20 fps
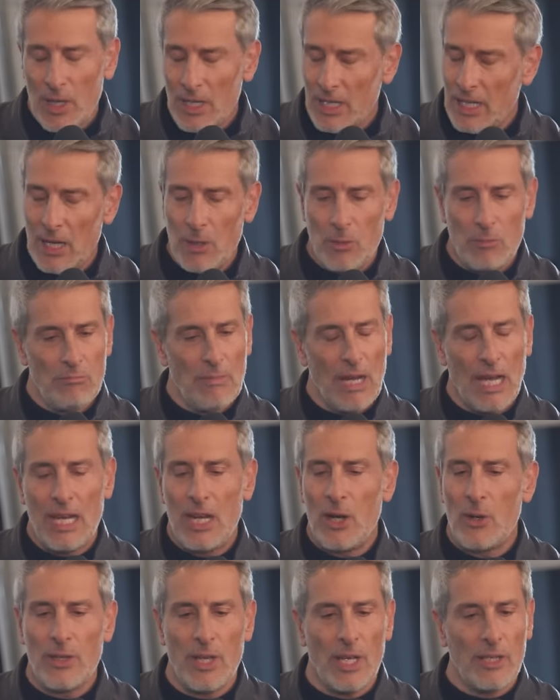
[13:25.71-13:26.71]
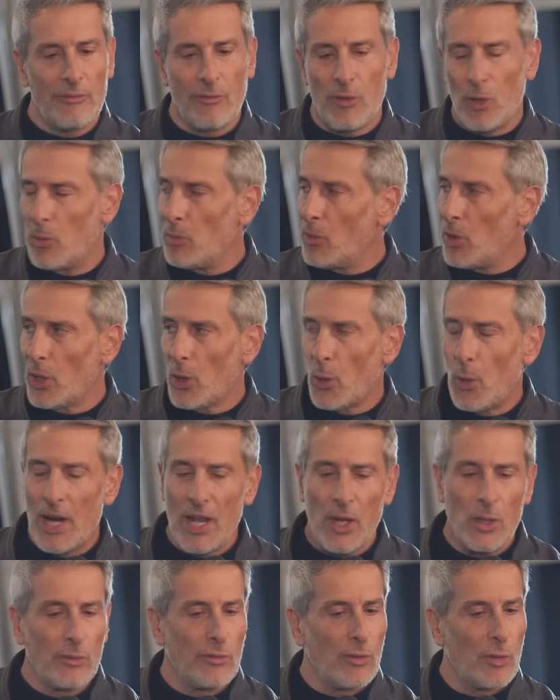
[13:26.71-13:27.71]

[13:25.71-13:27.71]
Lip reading: and I hear that from all around,